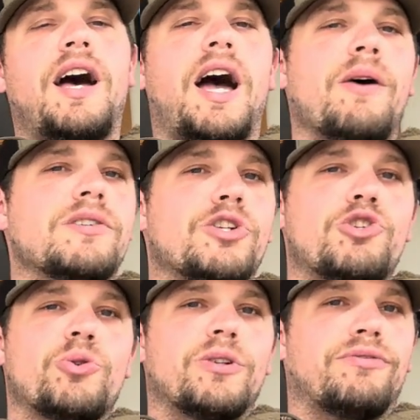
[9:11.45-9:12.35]
I was a
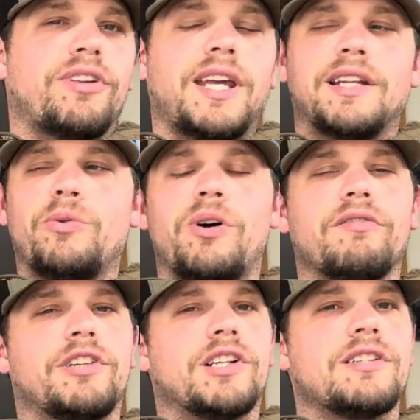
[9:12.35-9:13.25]
chewer for
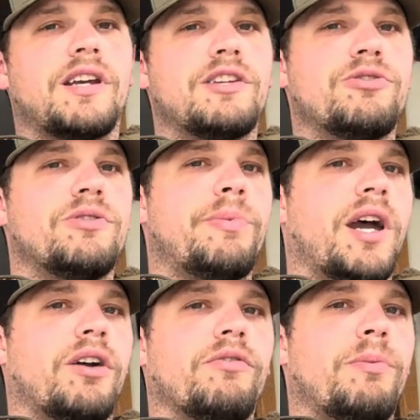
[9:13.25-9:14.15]
12 years. I chewed
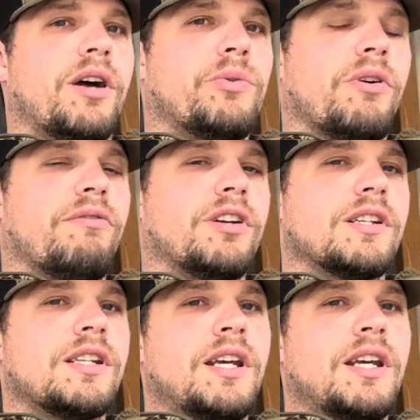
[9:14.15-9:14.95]
tobacco for about 12 years.